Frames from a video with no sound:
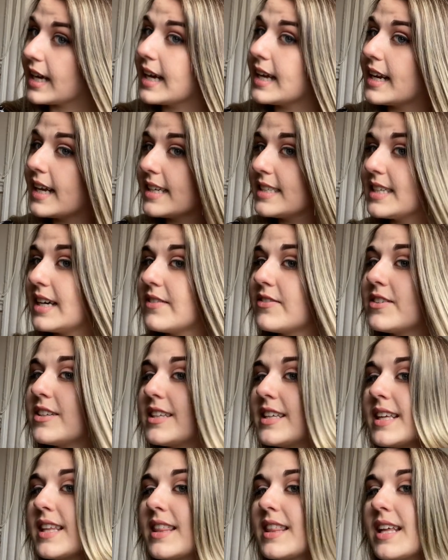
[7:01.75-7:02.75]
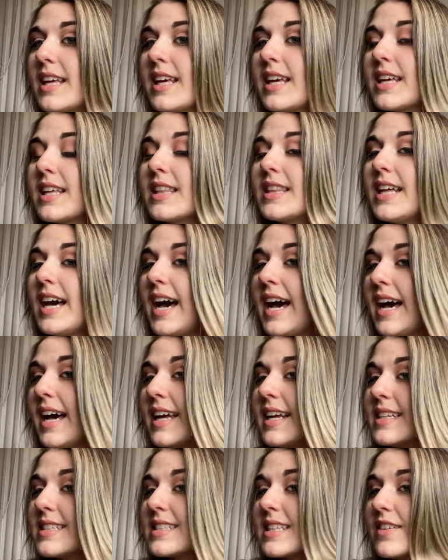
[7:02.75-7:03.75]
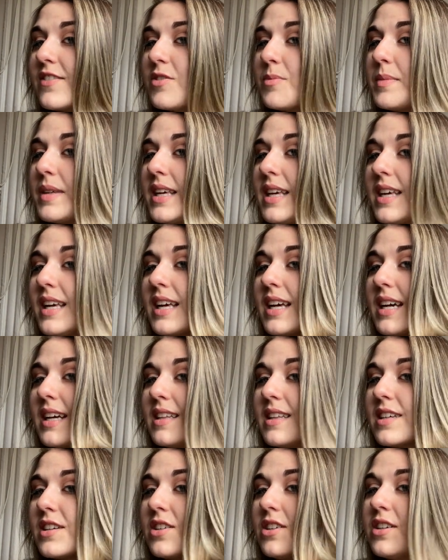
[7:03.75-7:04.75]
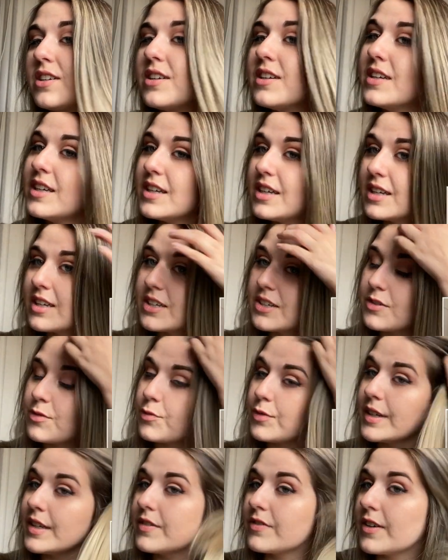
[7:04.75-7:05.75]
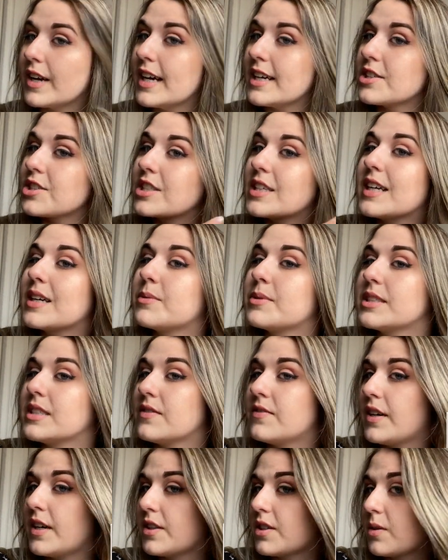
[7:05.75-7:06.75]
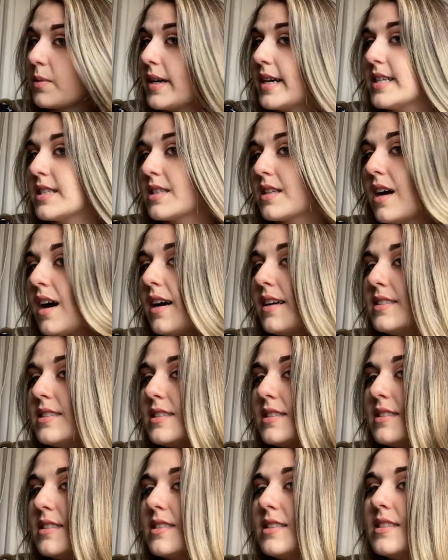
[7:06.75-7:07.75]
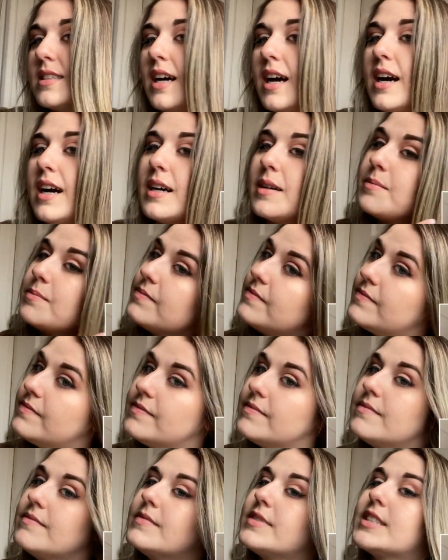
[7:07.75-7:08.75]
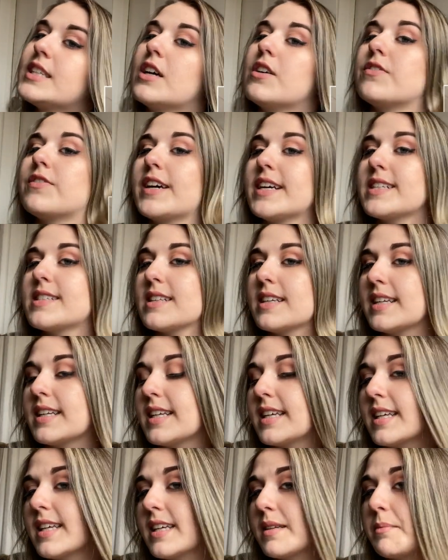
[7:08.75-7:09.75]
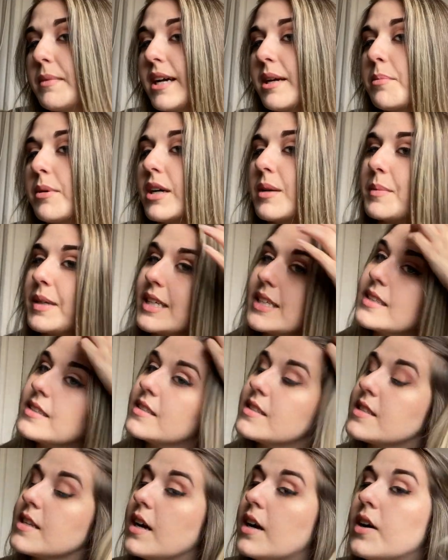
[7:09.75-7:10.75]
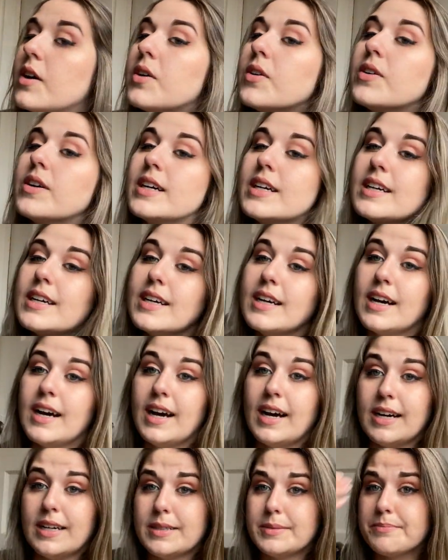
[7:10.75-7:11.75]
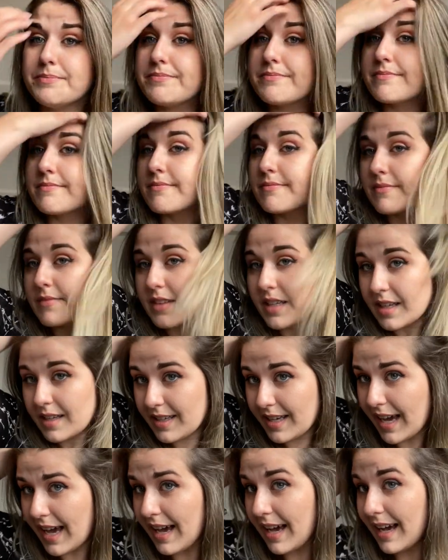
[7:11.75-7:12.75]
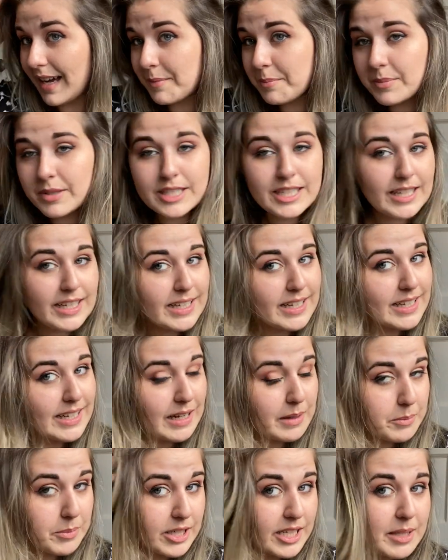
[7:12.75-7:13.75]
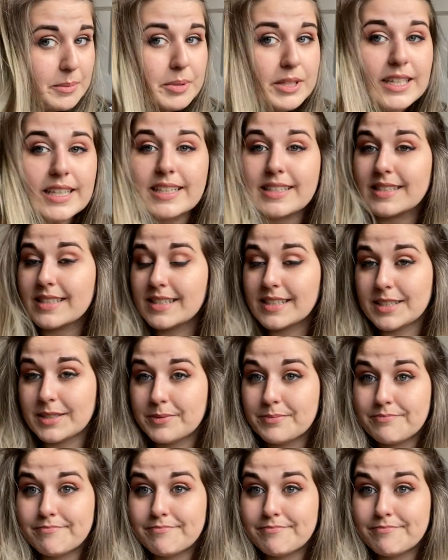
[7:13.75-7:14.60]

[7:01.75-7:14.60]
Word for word: And I definitely think that it's given me a little refresh that I wouldn't have otherwise gotten um, self-isolating in my apartment. So um, yeah, I'm pretty, I'm pretty pleased.